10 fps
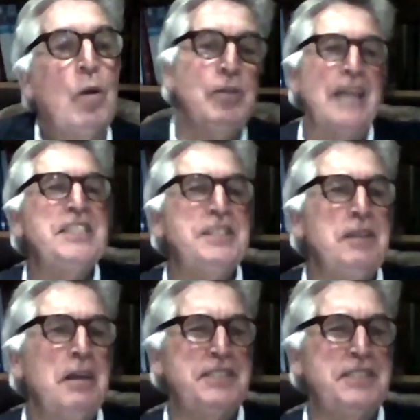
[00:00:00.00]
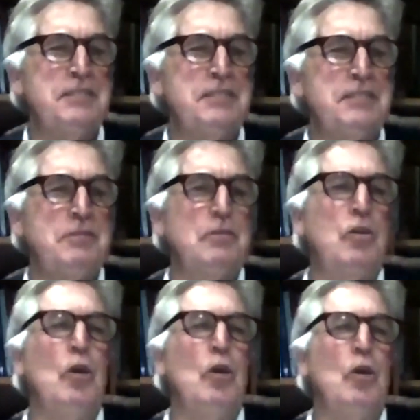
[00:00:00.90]
What I'm going to look at is
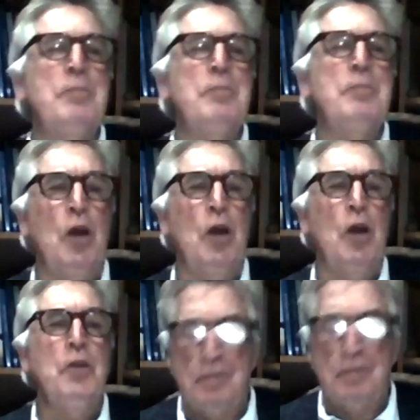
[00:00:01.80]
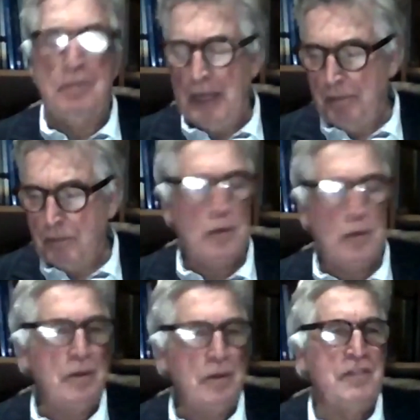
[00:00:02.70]
going beyond
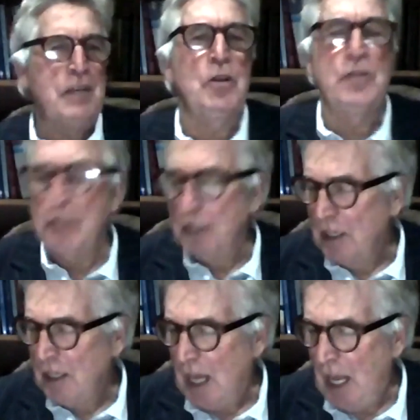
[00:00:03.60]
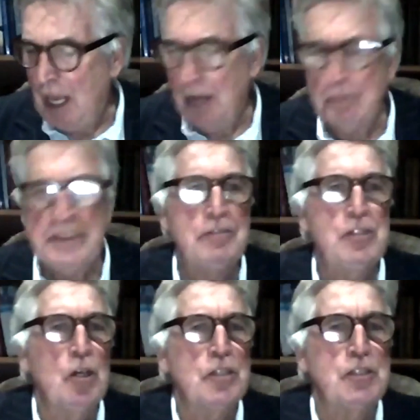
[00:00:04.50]
Great Vic and beyond
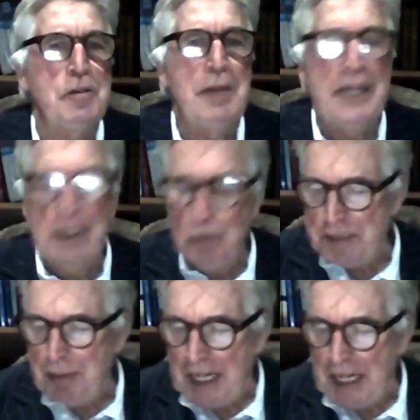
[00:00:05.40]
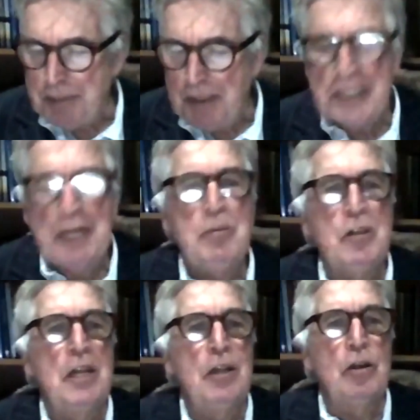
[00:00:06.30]
South Georgia in many
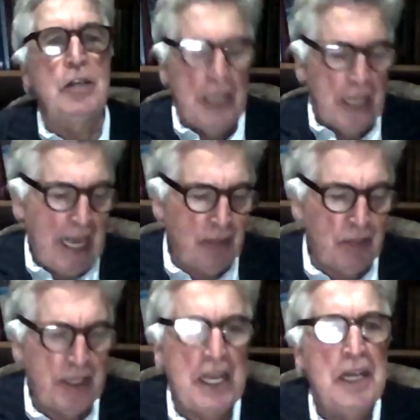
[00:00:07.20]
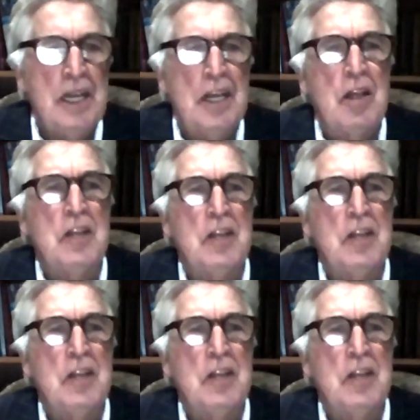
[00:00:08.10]
respects, because I'm going to look at